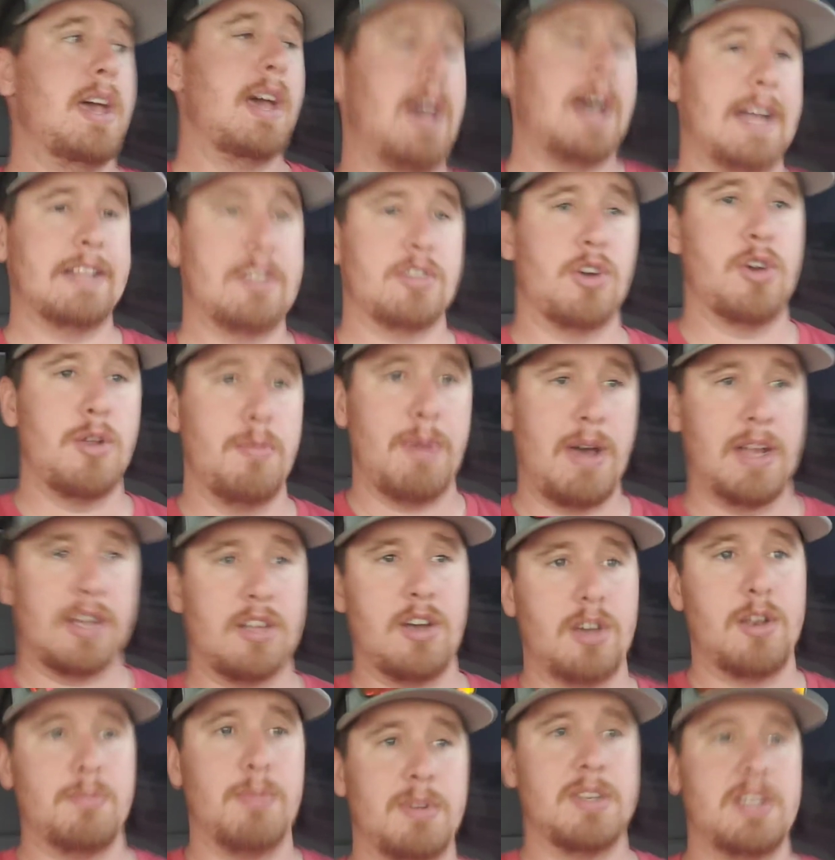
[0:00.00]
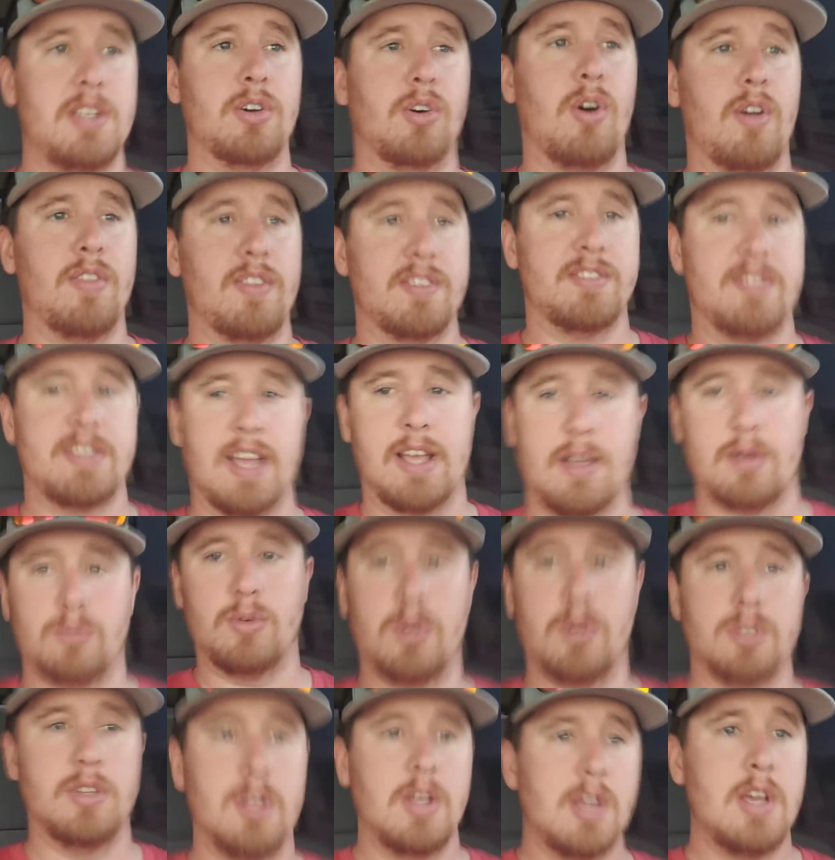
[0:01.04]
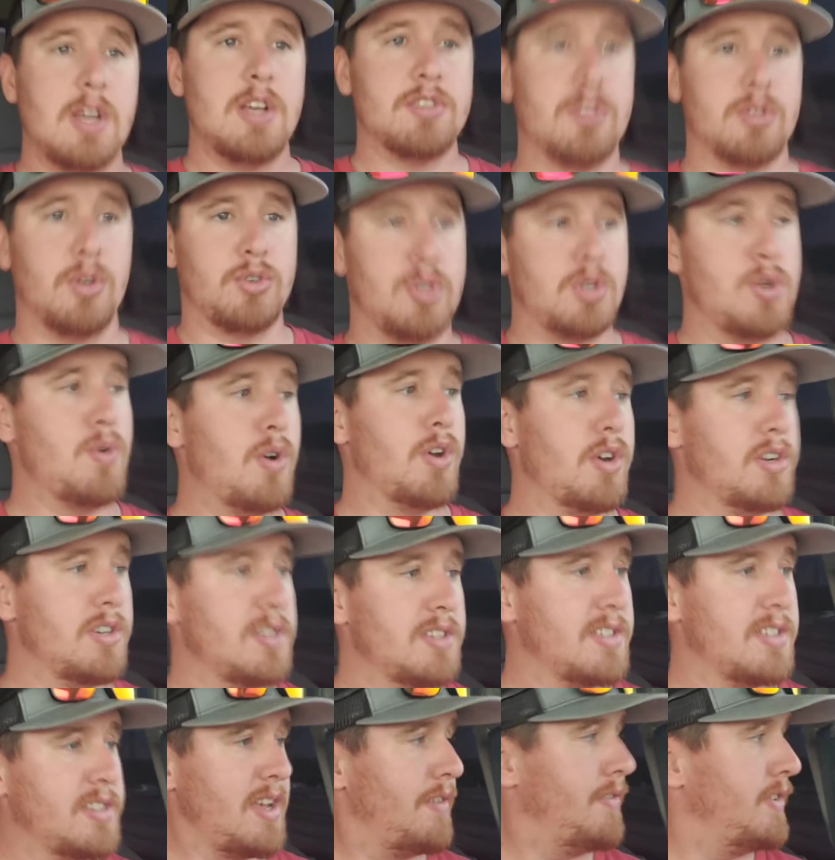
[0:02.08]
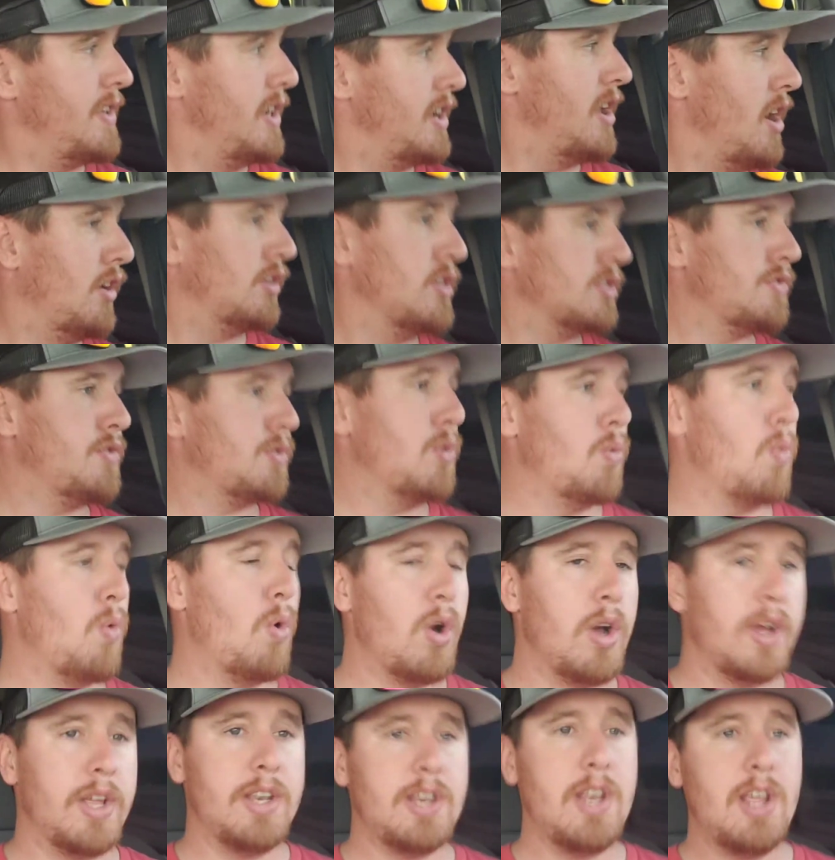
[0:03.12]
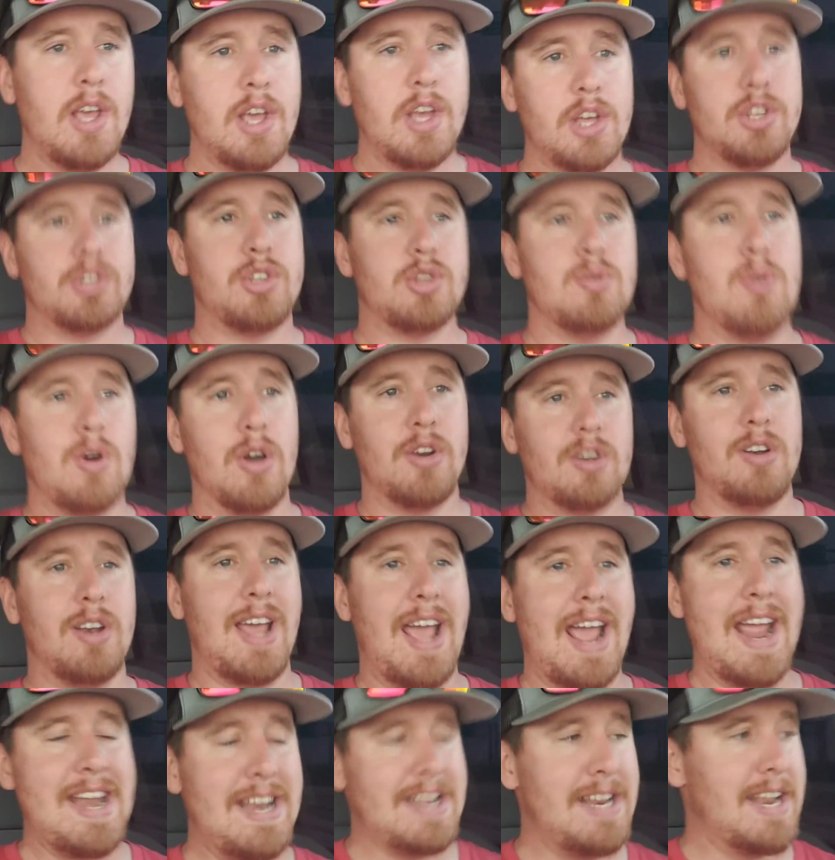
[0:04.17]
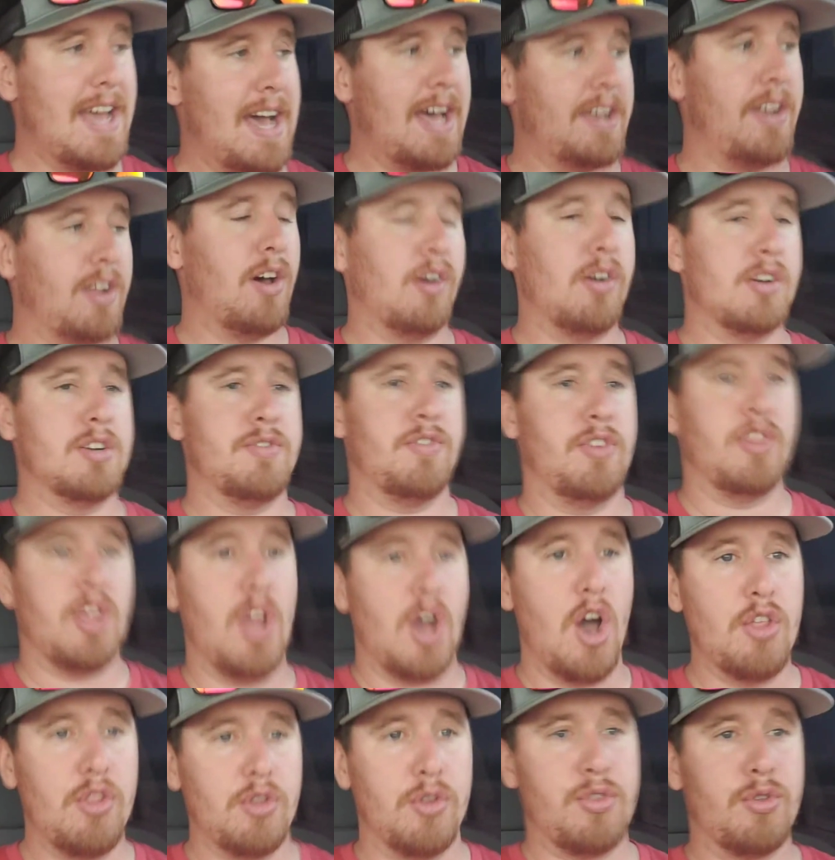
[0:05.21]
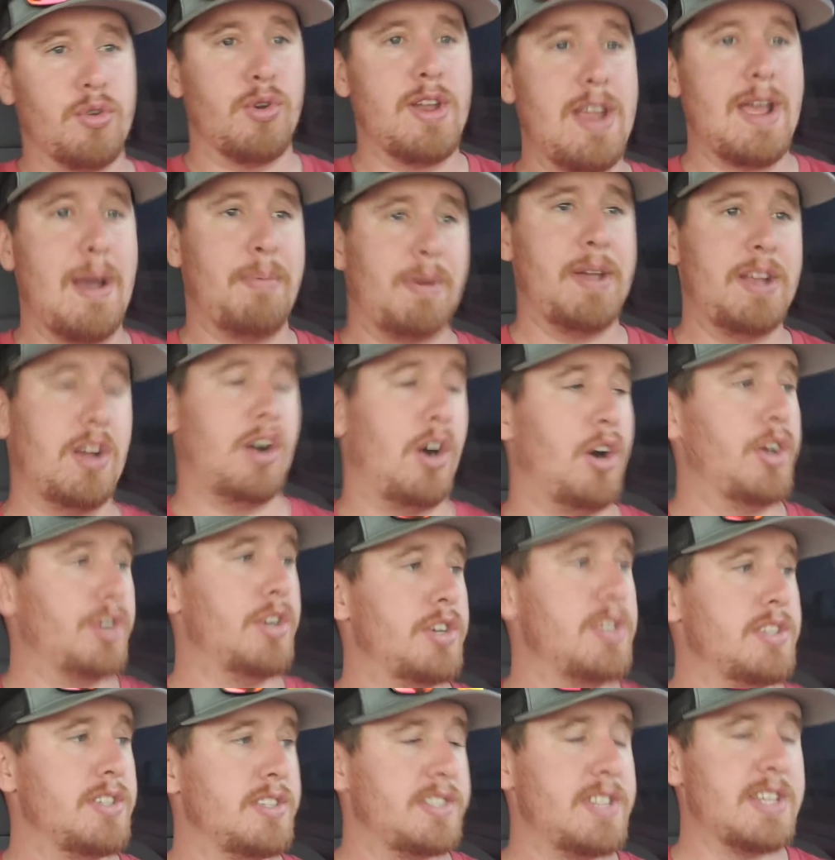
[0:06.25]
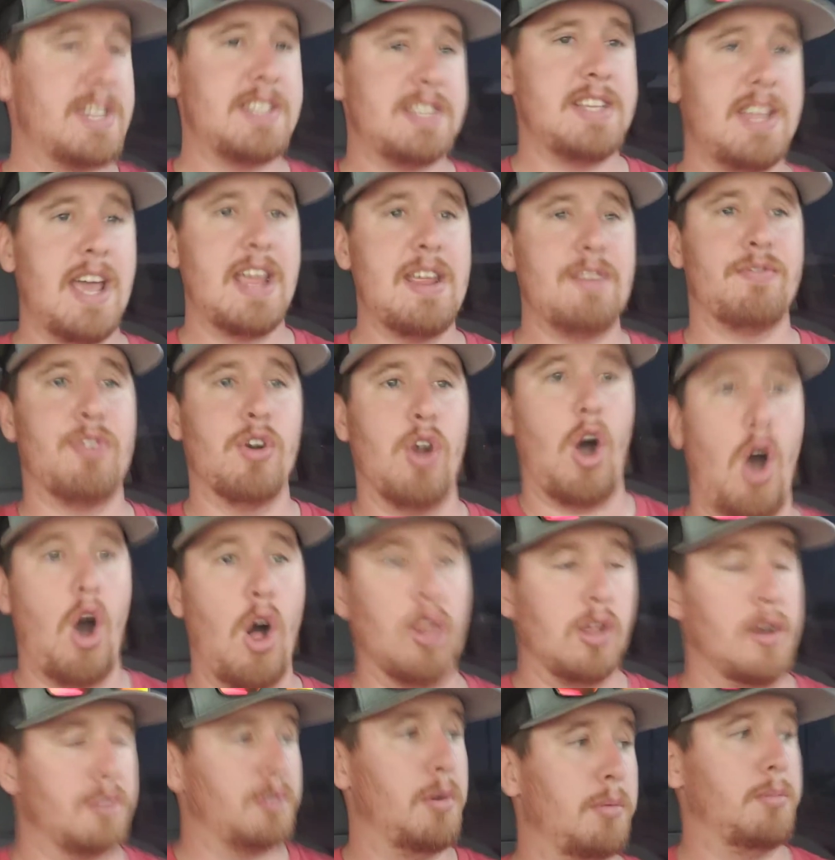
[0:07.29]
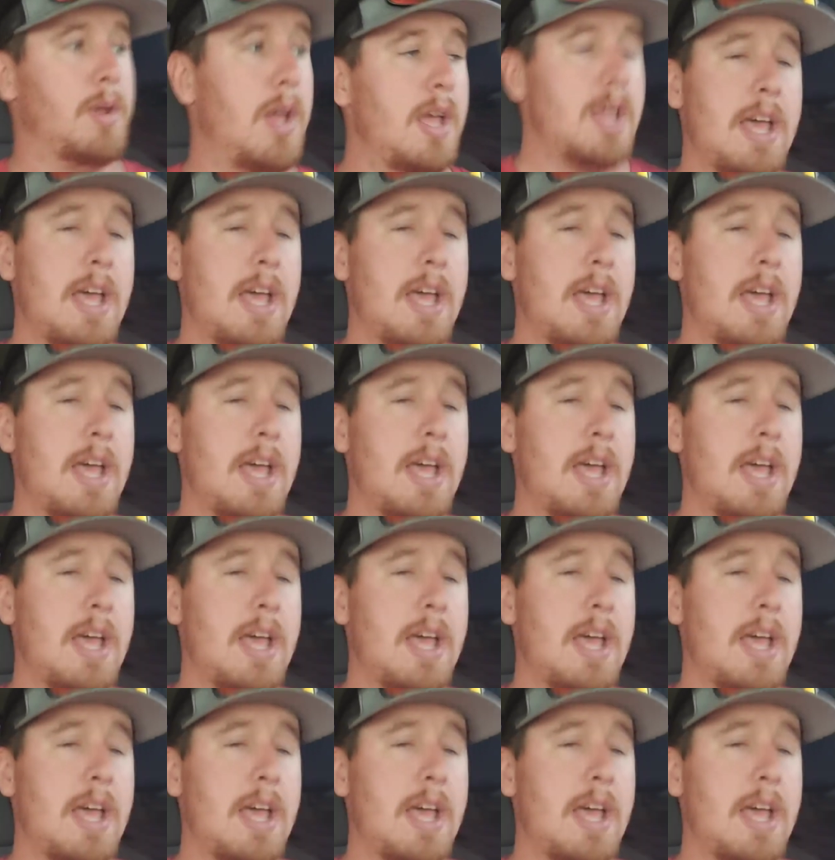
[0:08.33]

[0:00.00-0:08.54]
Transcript: I told him I'd cut him a deal on the 2nd one. So $270 for one, $289 for the other 3. I paid $168 for all of them.